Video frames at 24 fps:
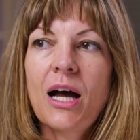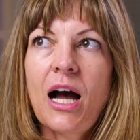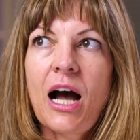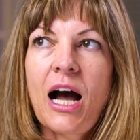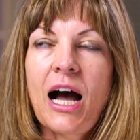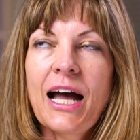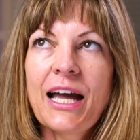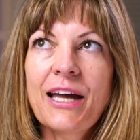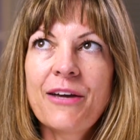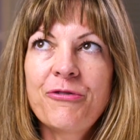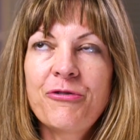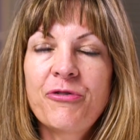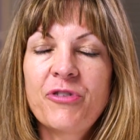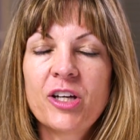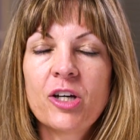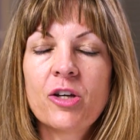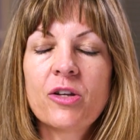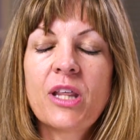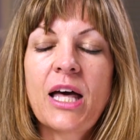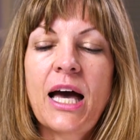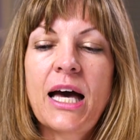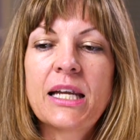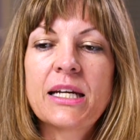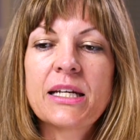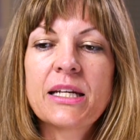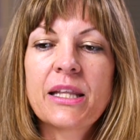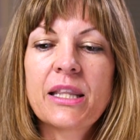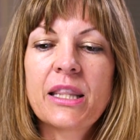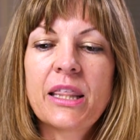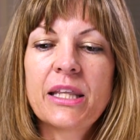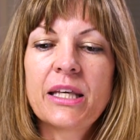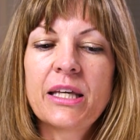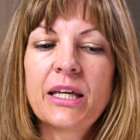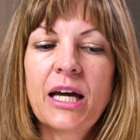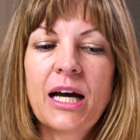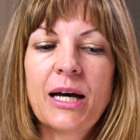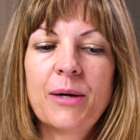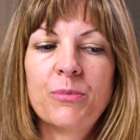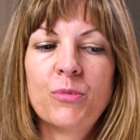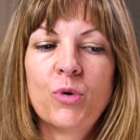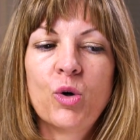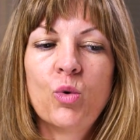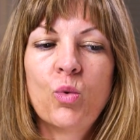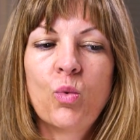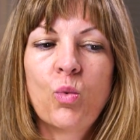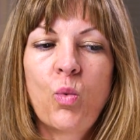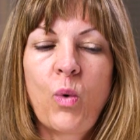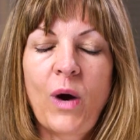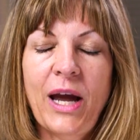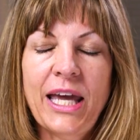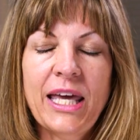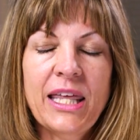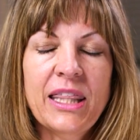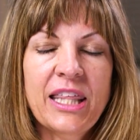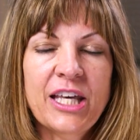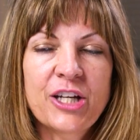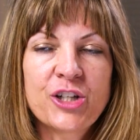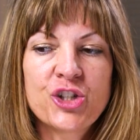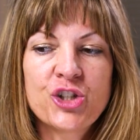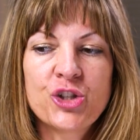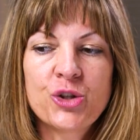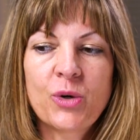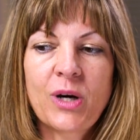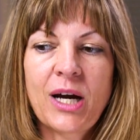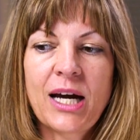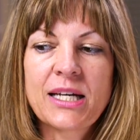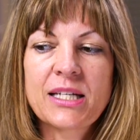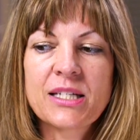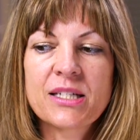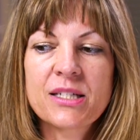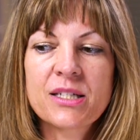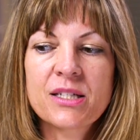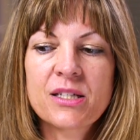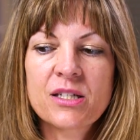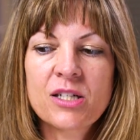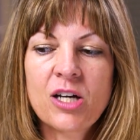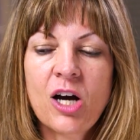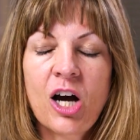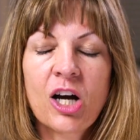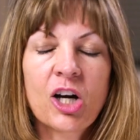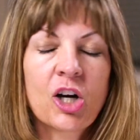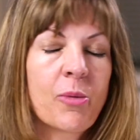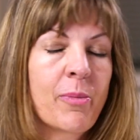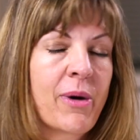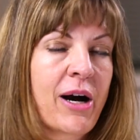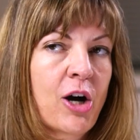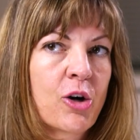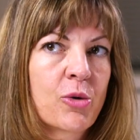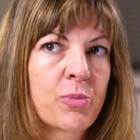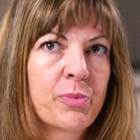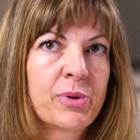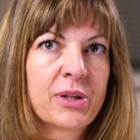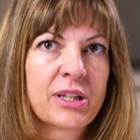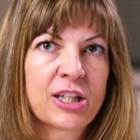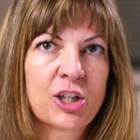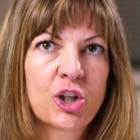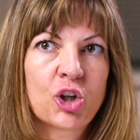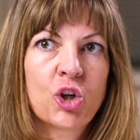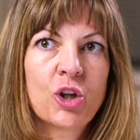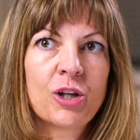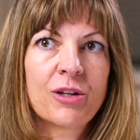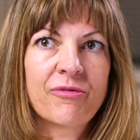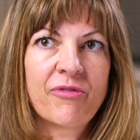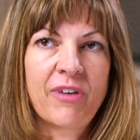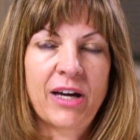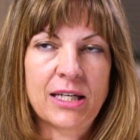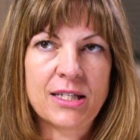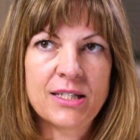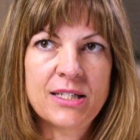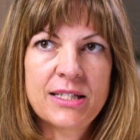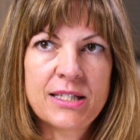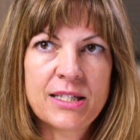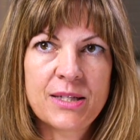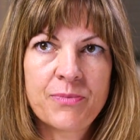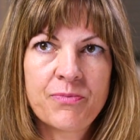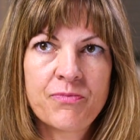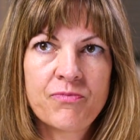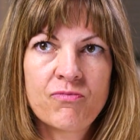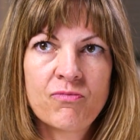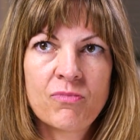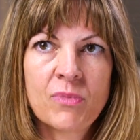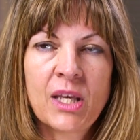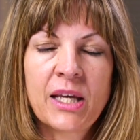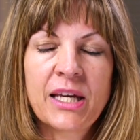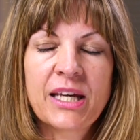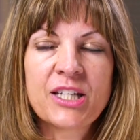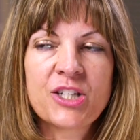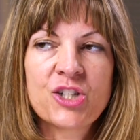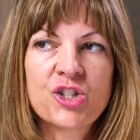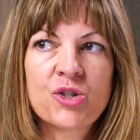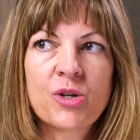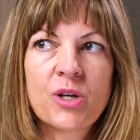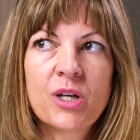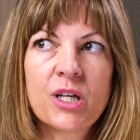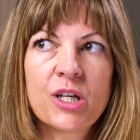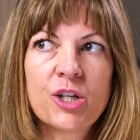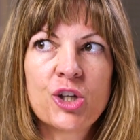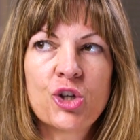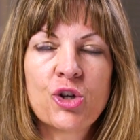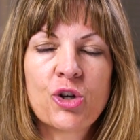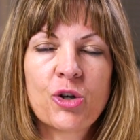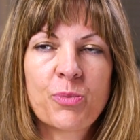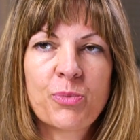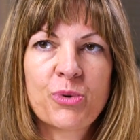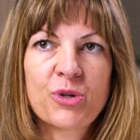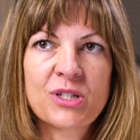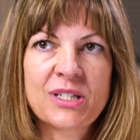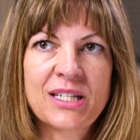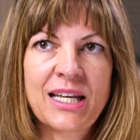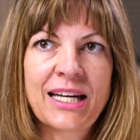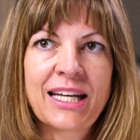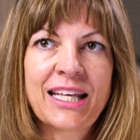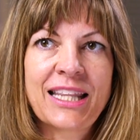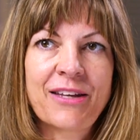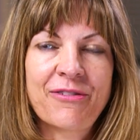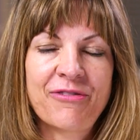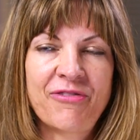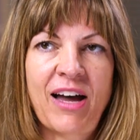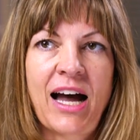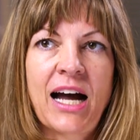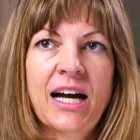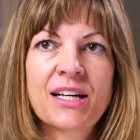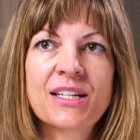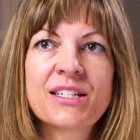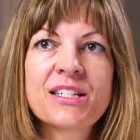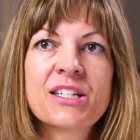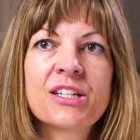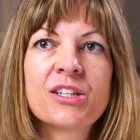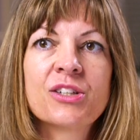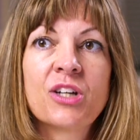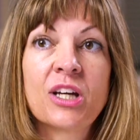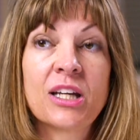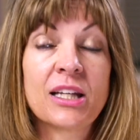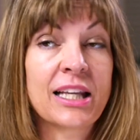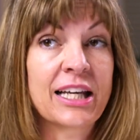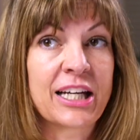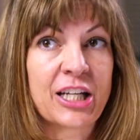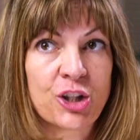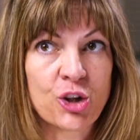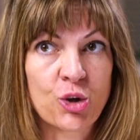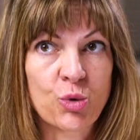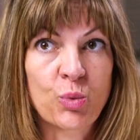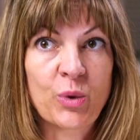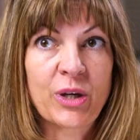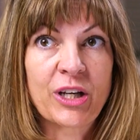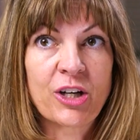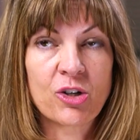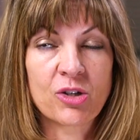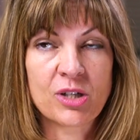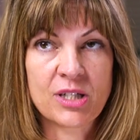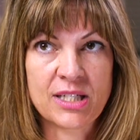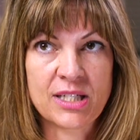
I feel that the way that you guys talk about political events is you're presenting the facts and letting the reader